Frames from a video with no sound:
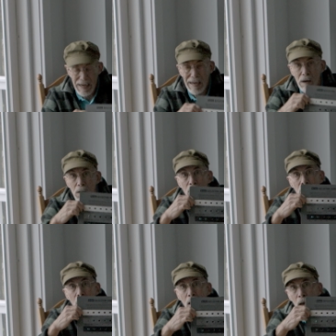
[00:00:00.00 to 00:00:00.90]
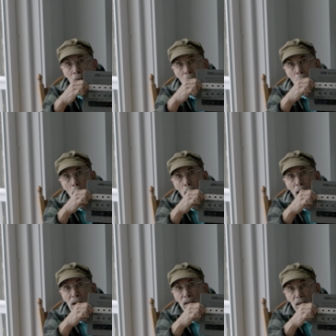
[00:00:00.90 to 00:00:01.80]
here,
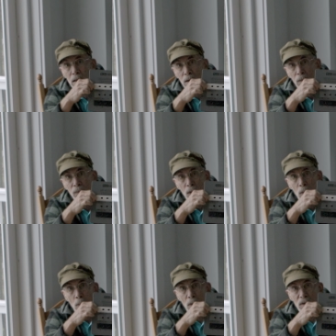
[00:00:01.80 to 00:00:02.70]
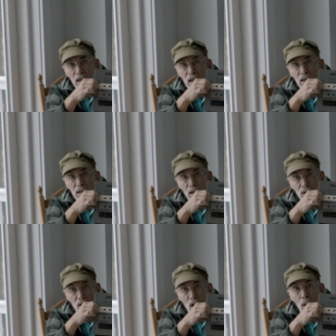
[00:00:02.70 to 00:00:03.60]
white, was his
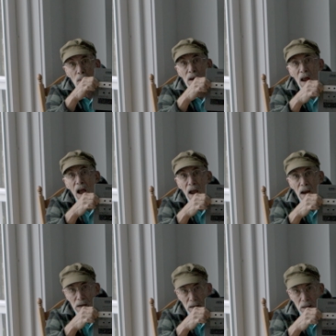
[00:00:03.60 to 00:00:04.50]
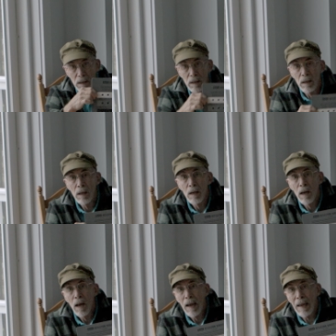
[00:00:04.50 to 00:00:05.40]
zone 9.
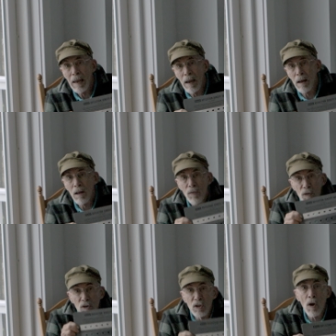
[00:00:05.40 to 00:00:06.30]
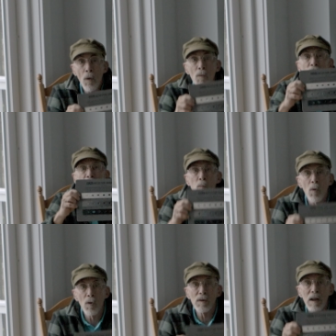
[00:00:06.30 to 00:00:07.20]
And the zones
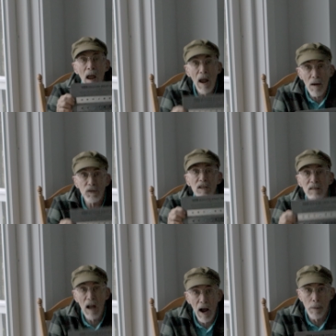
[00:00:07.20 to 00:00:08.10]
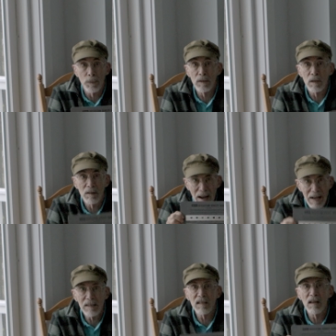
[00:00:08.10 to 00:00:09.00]
weren't f-stops.
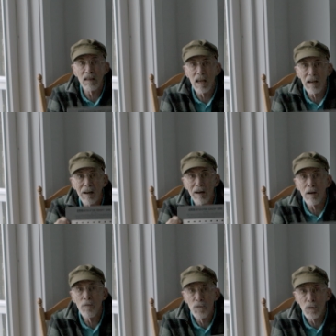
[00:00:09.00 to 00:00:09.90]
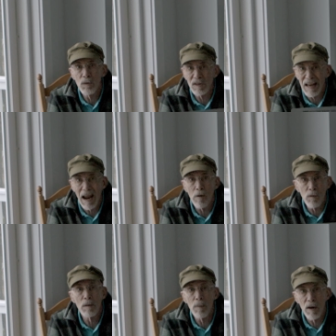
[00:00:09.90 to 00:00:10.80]
That's the thing that confused
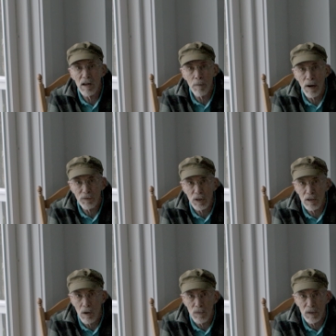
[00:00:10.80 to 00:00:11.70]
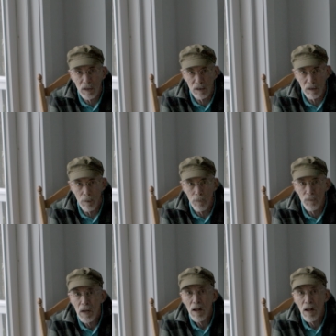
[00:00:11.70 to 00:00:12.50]
everybody about the zone system.